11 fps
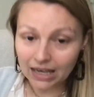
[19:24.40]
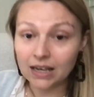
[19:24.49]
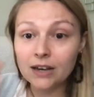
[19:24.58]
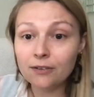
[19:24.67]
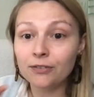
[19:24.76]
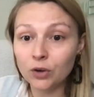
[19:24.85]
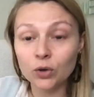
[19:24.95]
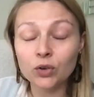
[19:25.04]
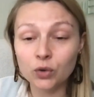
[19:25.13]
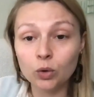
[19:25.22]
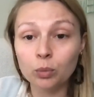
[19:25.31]
If you're
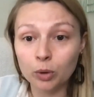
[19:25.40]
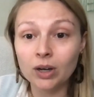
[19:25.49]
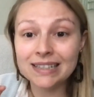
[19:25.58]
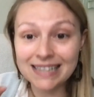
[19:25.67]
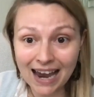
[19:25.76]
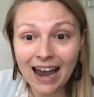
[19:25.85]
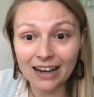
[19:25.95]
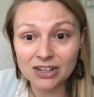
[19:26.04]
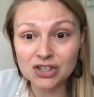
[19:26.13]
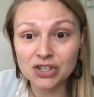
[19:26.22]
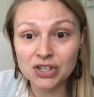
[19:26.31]
super
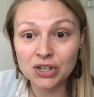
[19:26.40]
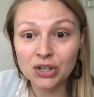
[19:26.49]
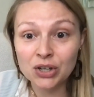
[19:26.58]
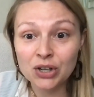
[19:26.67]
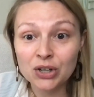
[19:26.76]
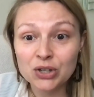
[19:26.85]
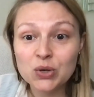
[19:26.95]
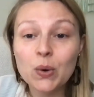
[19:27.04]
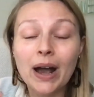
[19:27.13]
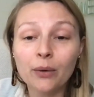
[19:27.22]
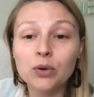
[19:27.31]
attached to
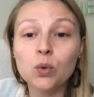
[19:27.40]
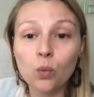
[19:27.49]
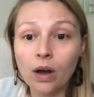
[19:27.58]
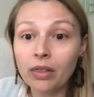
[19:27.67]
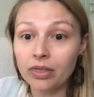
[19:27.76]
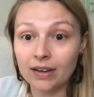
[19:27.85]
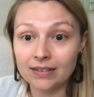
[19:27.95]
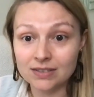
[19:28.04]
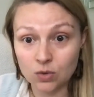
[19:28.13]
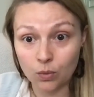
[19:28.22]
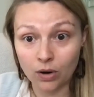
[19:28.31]
how you want
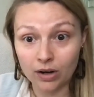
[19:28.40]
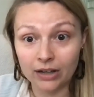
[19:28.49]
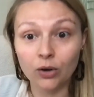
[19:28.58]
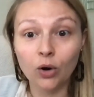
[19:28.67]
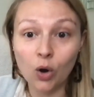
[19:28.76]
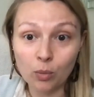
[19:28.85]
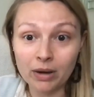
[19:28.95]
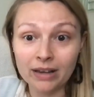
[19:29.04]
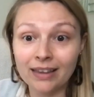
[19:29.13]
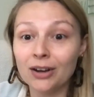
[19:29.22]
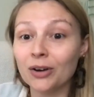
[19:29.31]
things to work and you're
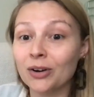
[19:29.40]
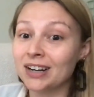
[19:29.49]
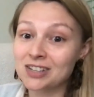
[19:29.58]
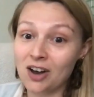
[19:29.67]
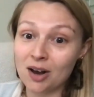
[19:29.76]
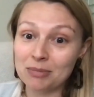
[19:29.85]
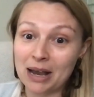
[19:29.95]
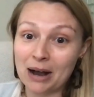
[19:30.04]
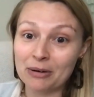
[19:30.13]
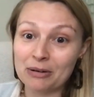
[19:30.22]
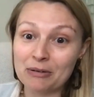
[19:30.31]
hoping that you're going to talk me
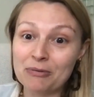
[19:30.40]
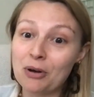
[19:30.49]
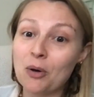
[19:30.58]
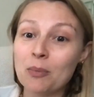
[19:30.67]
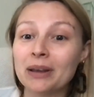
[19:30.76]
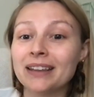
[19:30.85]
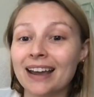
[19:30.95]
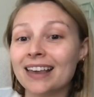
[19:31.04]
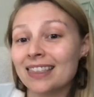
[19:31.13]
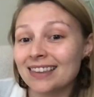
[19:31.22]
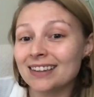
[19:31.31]
out of, oh, but
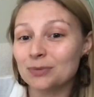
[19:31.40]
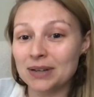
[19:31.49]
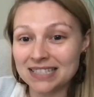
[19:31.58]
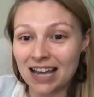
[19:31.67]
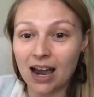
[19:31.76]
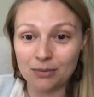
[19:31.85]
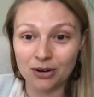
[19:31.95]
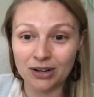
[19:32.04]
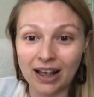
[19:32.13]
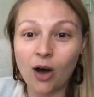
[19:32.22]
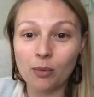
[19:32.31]
like this one time you're
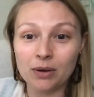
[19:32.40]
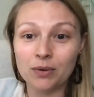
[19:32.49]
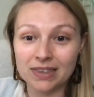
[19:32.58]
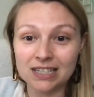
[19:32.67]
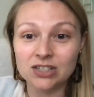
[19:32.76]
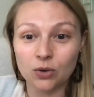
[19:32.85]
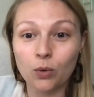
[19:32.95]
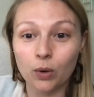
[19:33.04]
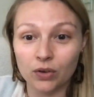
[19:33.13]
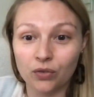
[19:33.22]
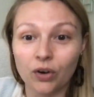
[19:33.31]
going to help me with the digital
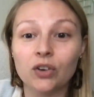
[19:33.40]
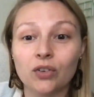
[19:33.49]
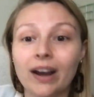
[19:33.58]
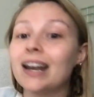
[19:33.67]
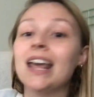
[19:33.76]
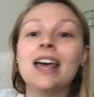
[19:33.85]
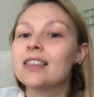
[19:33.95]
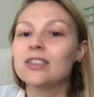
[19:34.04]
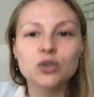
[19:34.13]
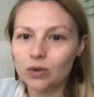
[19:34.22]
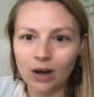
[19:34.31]
course first, right?
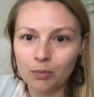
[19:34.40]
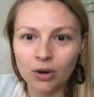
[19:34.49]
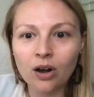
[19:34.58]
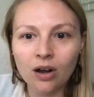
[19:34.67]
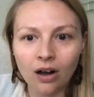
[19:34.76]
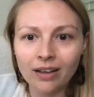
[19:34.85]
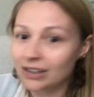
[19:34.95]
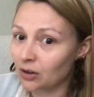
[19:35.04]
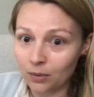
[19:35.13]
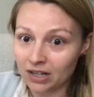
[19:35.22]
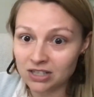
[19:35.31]
Do not book a call. I
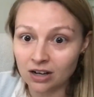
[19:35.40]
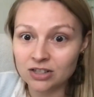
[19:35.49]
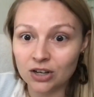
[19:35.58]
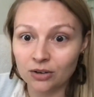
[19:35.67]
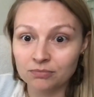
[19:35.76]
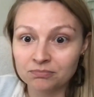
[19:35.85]
don't want to talk to you.